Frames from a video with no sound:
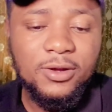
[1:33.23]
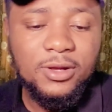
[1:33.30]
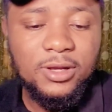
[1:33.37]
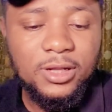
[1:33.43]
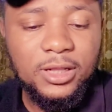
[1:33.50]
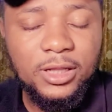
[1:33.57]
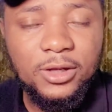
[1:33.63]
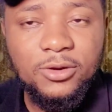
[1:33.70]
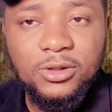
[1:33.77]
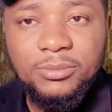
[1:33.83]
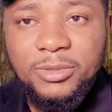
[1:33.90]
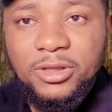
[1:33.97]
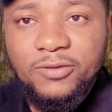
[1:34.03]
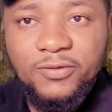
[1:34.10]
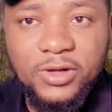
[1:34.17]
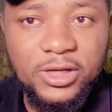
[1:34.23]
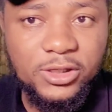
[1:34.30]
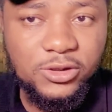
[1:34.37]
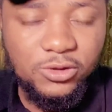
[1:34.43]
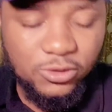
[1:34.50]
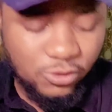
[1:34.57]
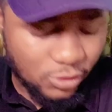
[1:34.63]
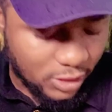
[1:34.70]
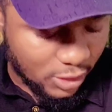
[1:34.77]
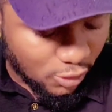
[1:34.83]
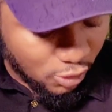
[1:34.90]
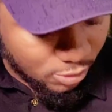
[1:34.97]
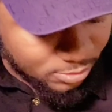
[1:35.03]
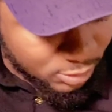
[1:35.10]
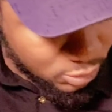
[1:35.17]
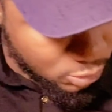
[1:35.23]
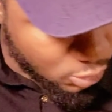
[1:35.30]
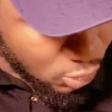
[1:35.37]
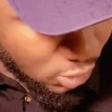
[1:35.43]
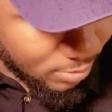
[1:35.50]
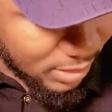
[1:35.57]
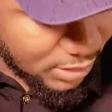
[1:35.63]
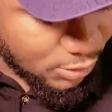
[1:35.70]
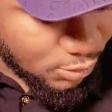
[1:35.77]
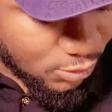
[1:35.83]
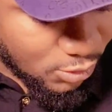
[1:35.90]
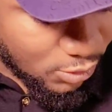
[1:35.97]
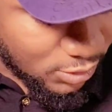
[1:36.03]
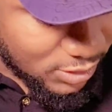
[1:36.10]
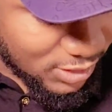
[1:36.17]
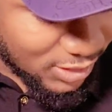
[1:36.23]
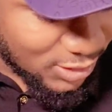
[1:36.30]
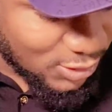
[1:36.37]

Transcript: click on the bell notification to get updated on all my new content.